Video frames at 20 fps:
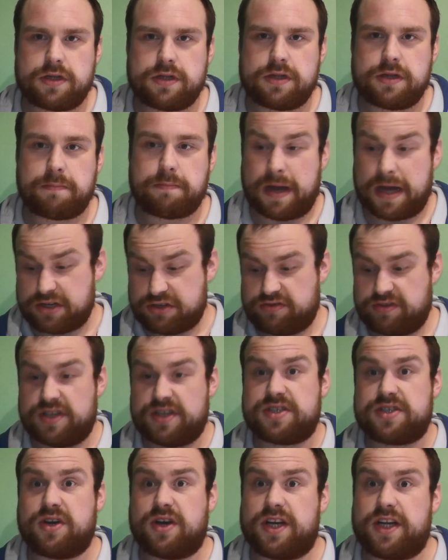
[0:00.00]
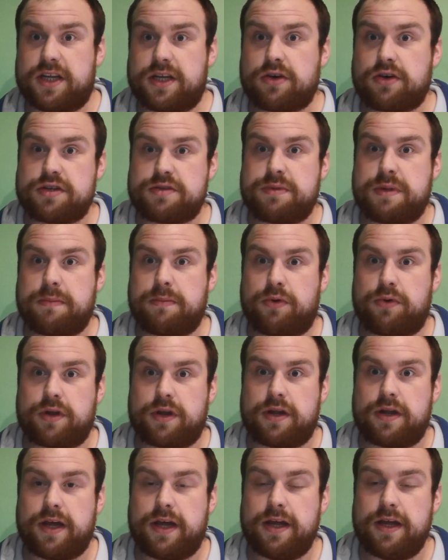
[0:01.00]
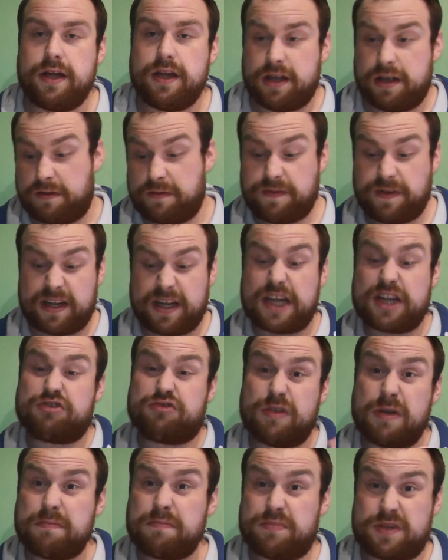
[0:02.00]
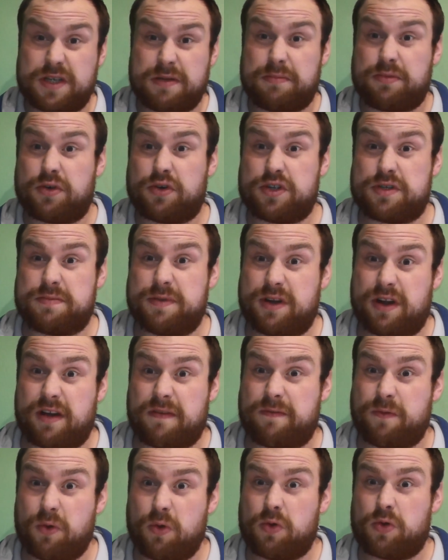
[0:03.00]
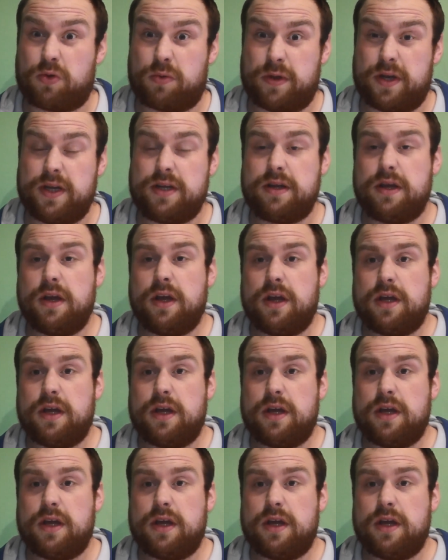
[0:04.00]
The battery inside it cost me more than that. In fact, that drip tip cost me like £4.